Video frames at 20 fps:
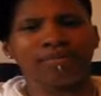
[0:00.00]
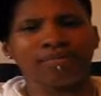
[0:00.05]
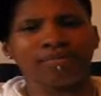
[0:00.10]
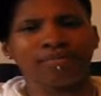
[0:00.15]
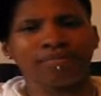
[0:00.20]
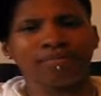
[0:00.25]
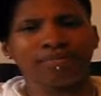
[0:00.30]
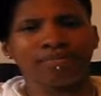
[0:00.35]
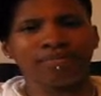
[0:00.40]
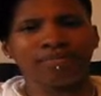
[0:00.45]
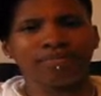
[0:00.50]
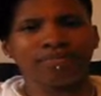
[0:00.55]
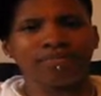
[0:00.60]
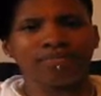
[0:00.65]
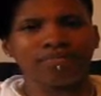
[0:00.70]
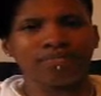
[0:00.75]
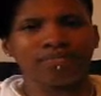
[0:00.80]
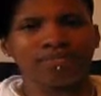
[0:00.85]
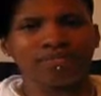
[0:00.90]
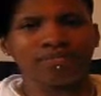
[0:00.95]

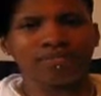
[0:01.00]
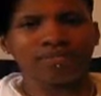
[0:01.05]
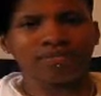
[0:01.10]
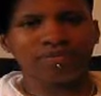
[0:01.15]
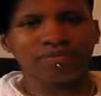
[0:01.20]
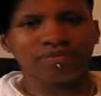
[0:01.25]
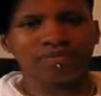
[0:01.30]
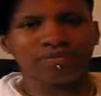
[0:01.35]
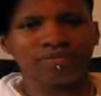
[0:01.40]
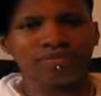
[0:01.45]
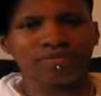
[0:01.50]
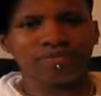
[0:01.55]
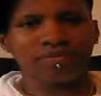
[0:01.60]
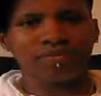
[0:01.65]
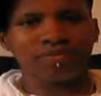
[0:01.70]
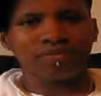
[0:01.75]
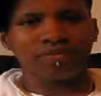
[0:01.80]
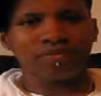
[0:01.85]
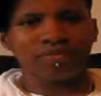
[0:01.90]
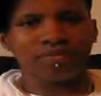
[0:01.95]

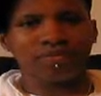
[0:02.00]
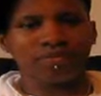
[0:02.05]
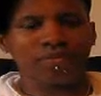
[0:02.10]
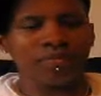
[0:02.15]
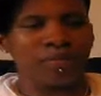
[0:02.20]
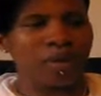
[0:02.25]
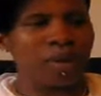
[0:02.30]
(no one is talking)